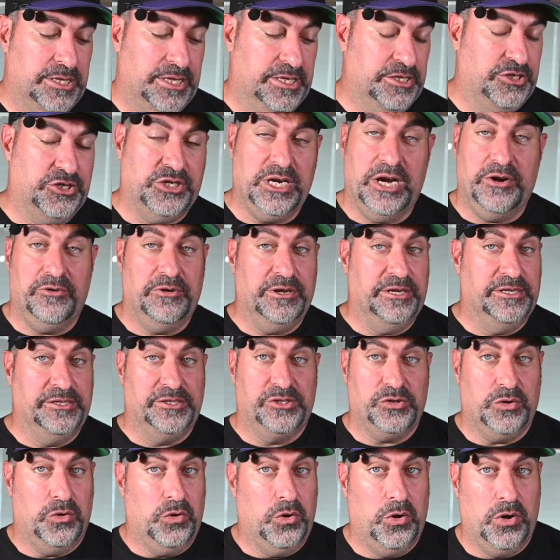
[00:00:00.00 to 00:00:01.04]
The cherry
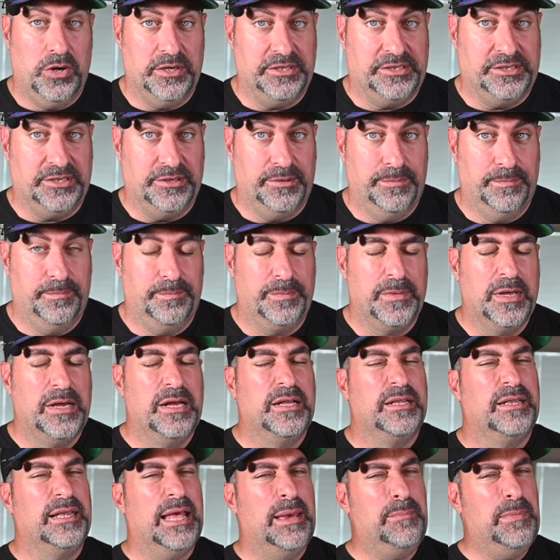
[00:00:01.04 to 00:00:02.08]
is awesome.
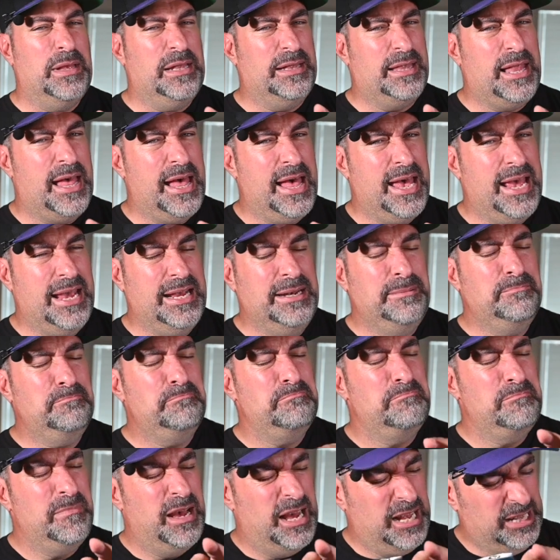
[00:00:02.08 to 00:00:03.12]
Lemon lime,
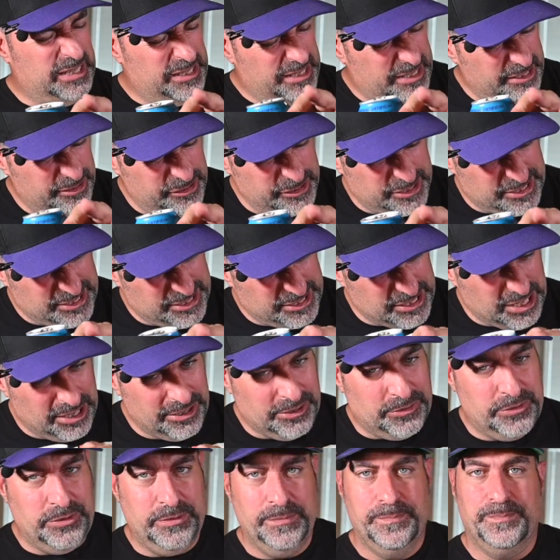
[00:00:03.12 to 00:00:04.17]
a little
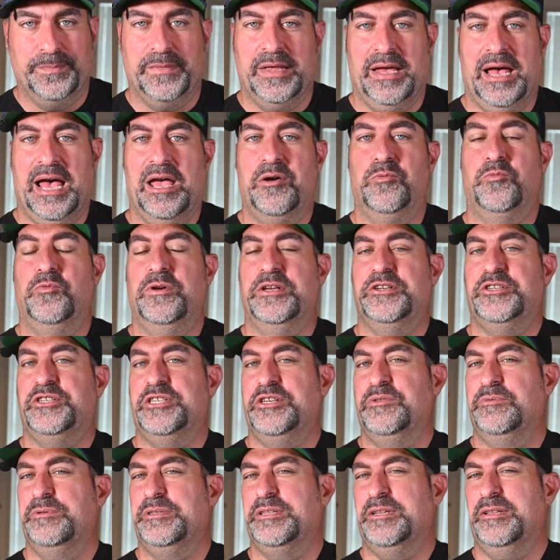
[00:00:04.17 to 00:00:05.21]
subtle. I
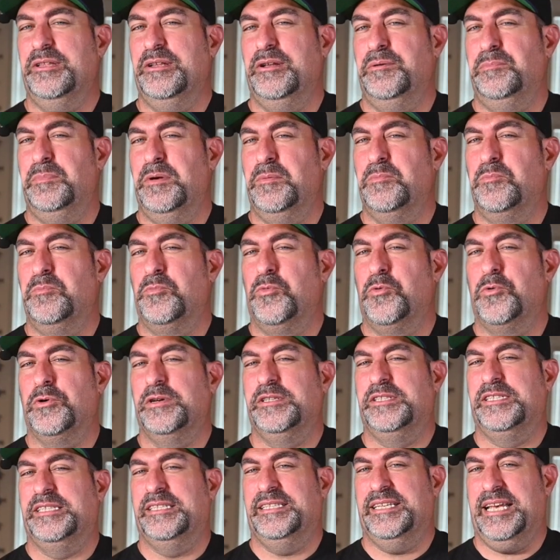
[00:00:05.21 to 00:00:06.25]
wish it was a little bit more
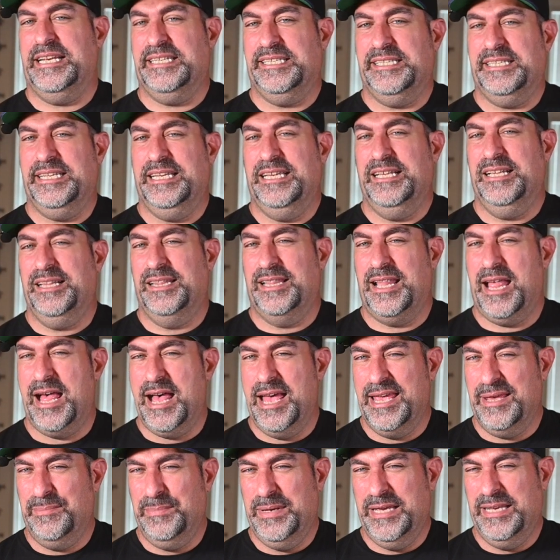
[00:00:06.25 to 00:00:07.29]
zesty,
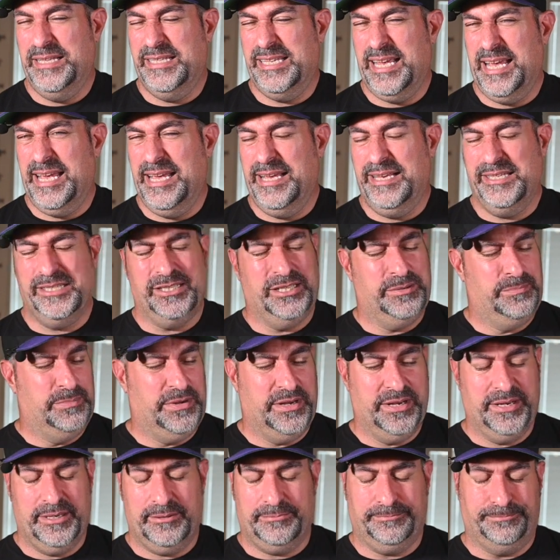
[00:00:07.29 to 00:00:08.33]
limey taste,
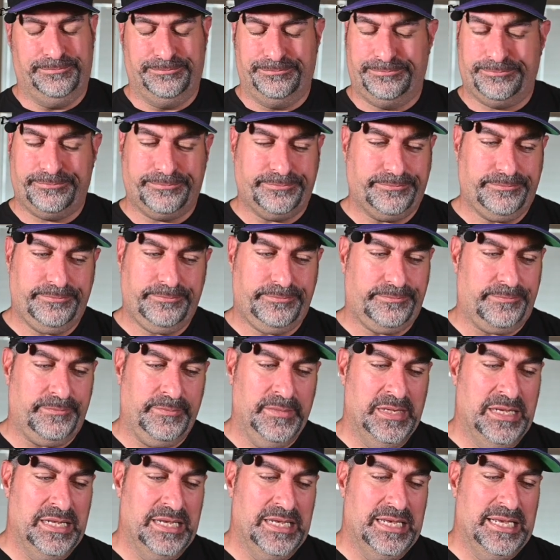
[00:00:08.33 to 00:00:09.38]
but
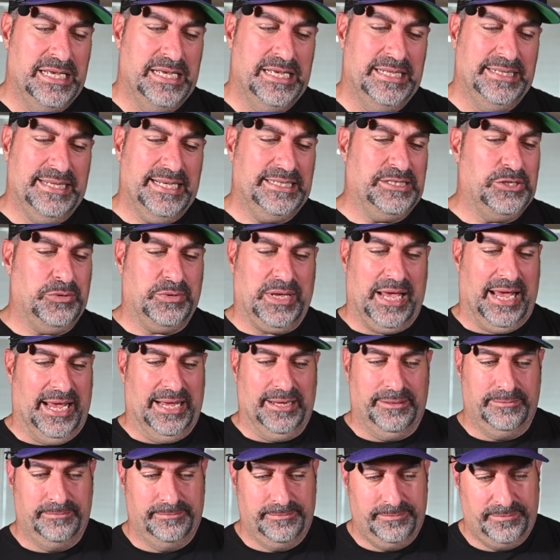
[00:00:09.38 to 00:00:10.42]
that's okay.